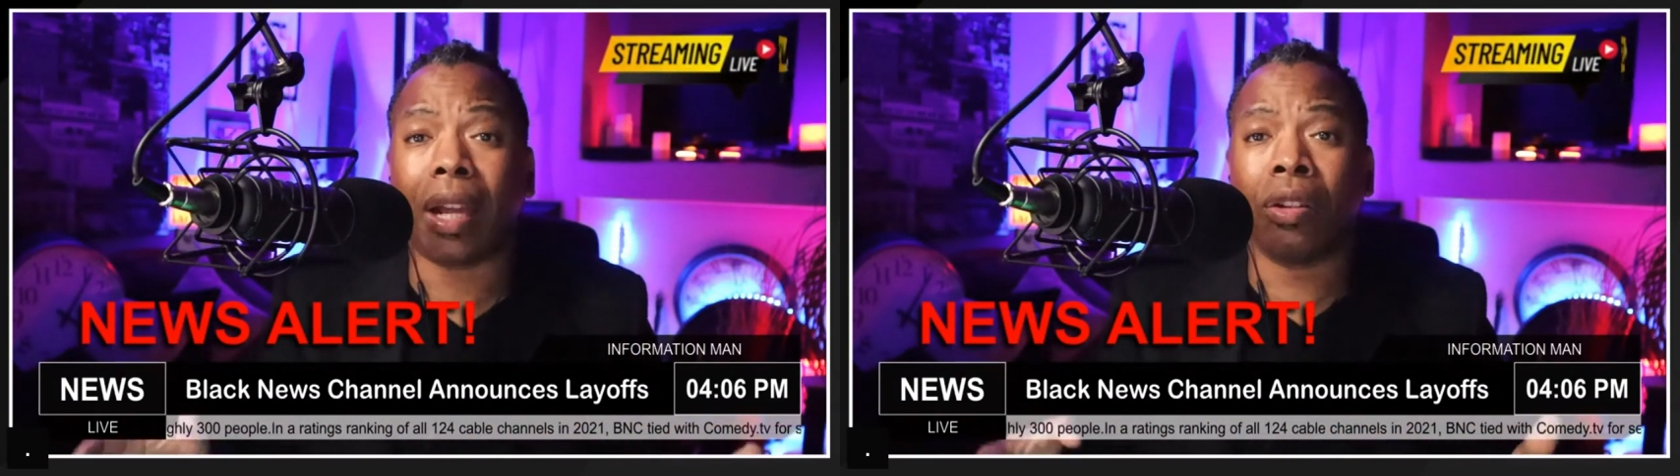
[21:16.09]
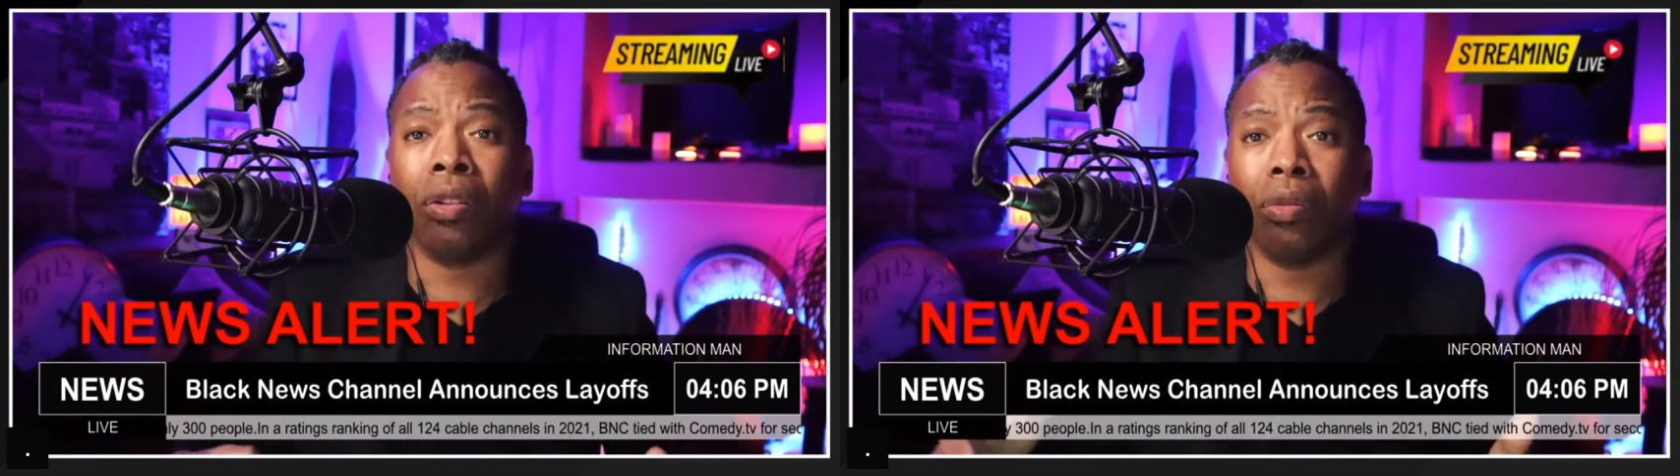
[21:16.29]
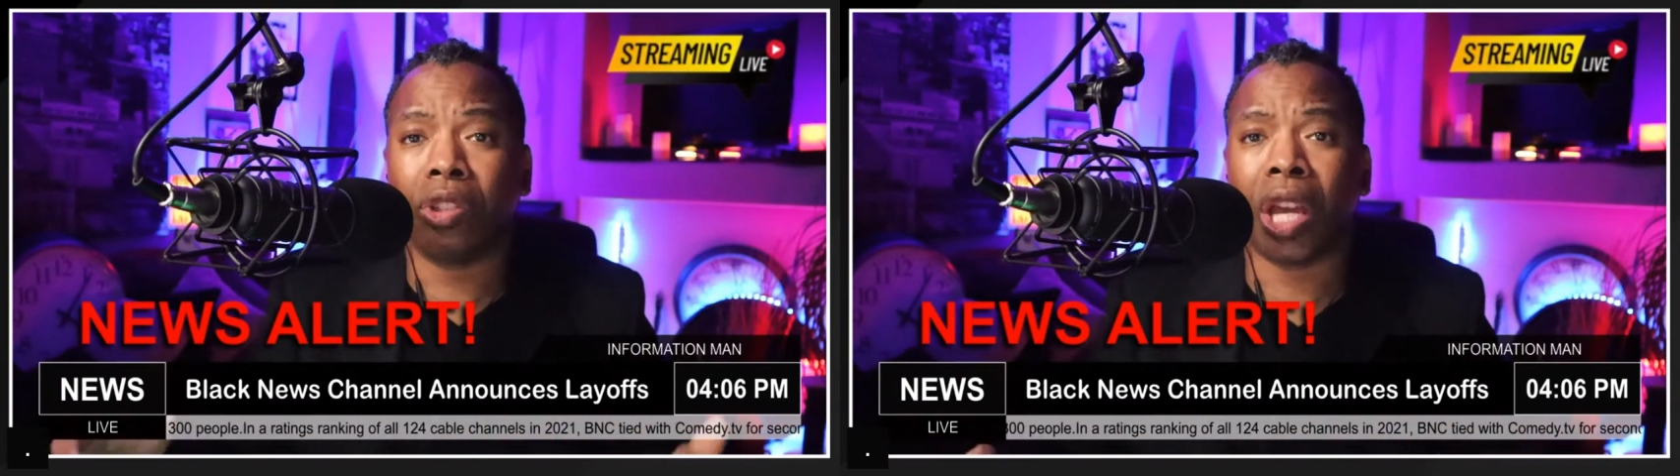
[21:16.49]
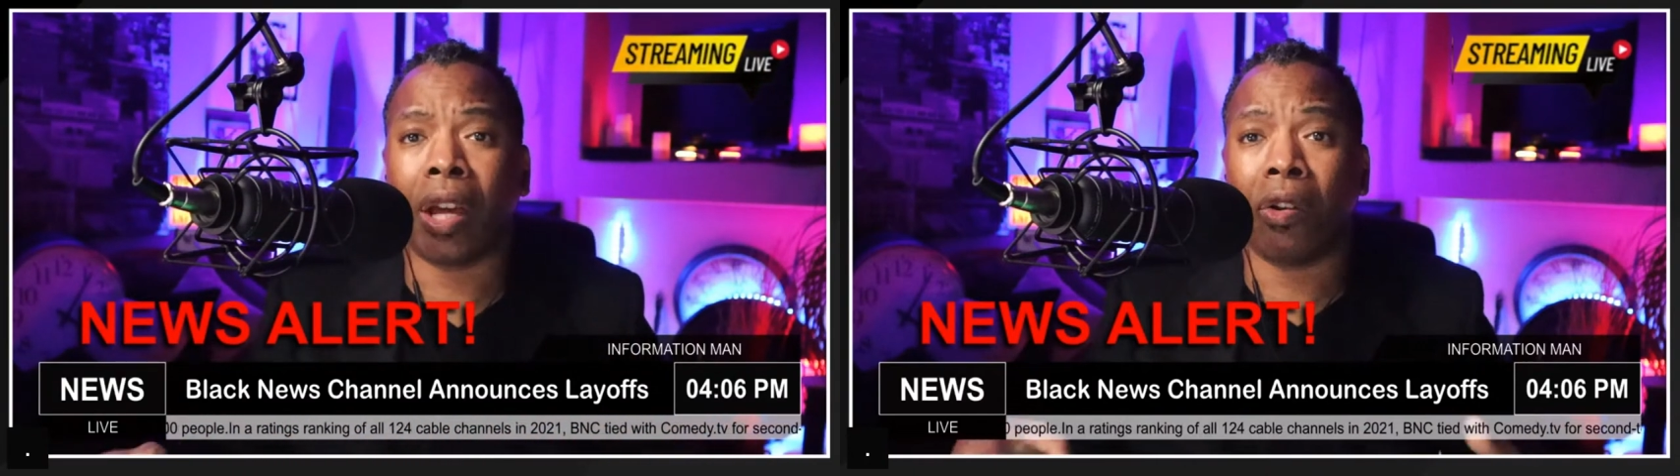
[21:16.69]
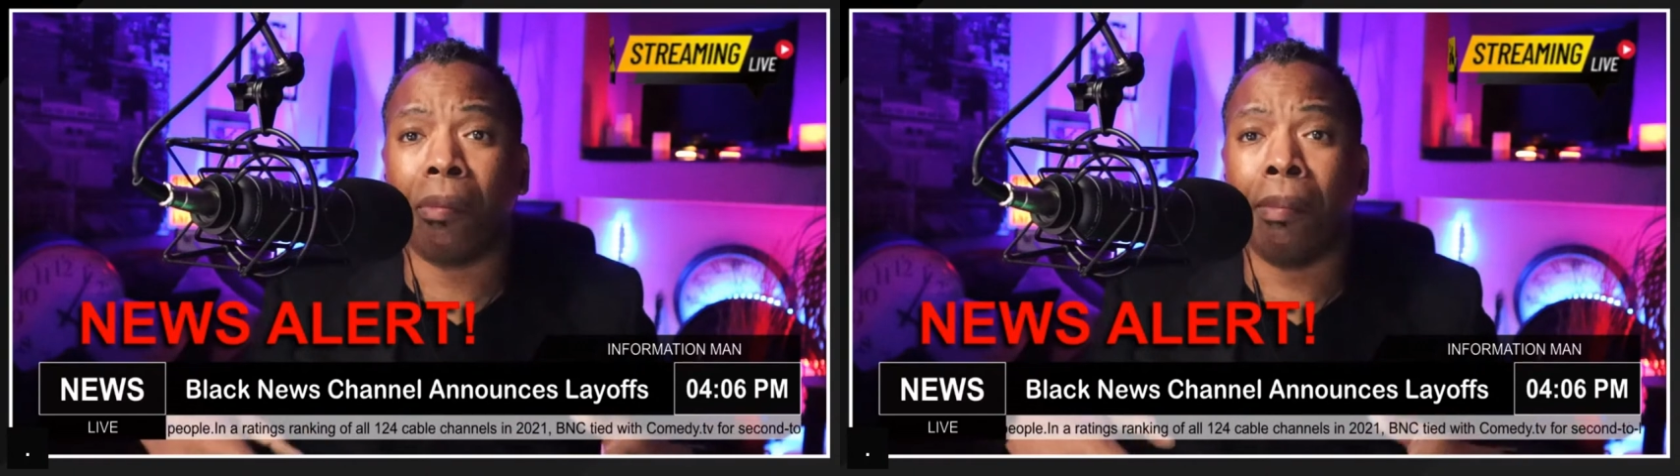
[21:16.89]
news
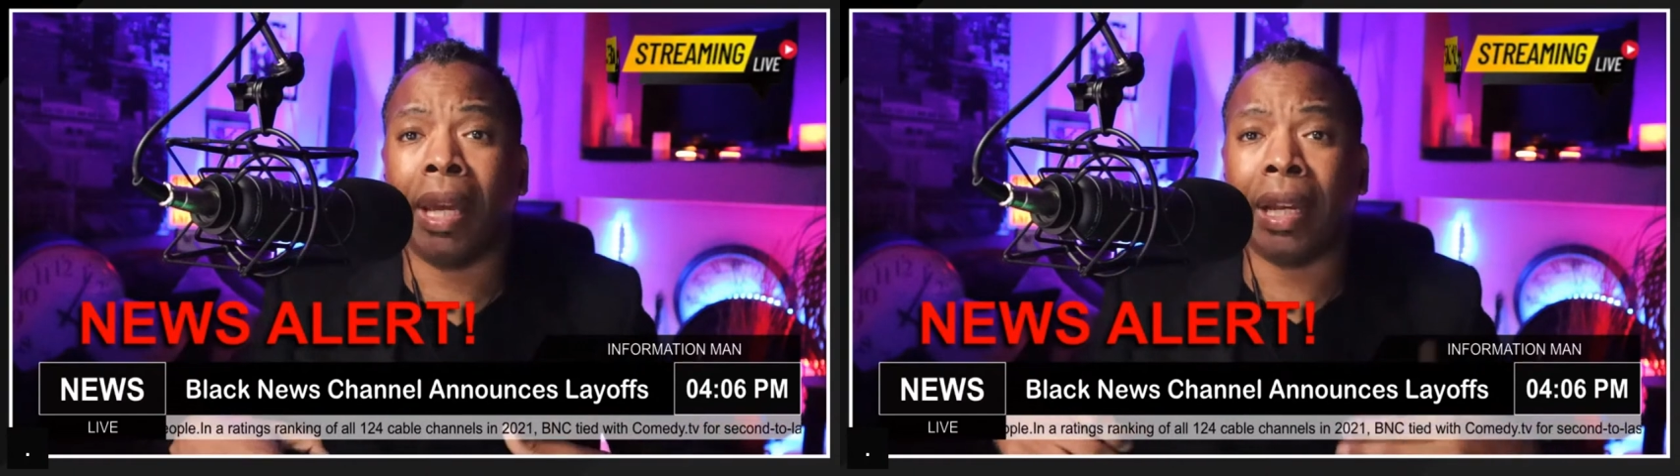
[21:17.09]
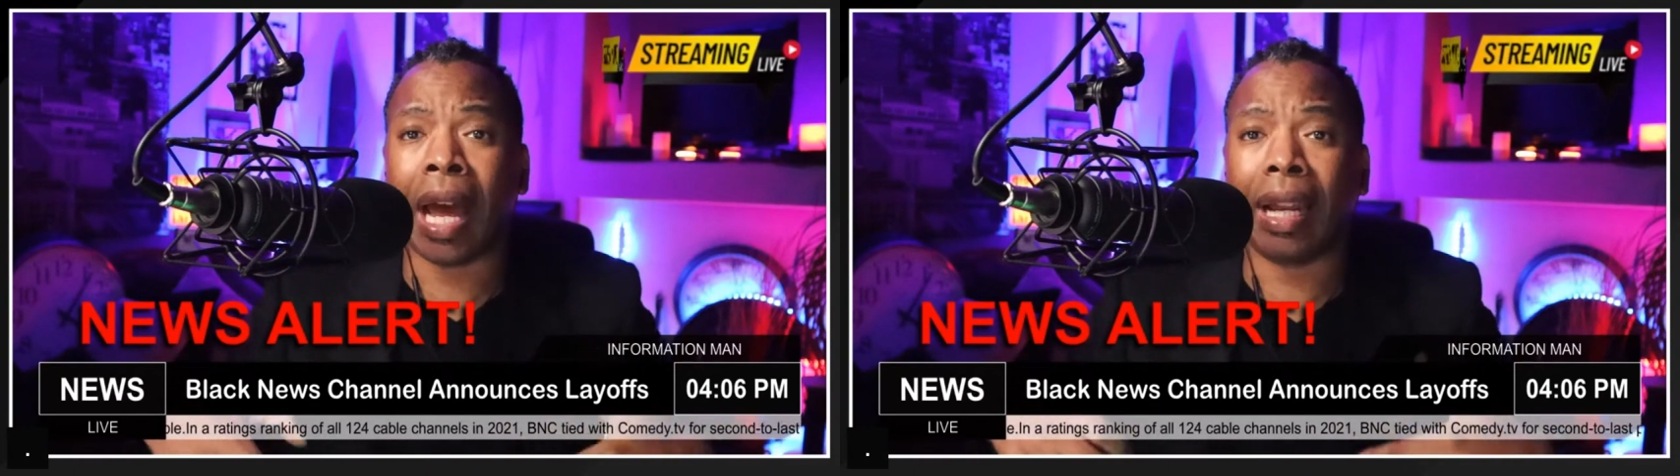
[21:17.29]
channel may not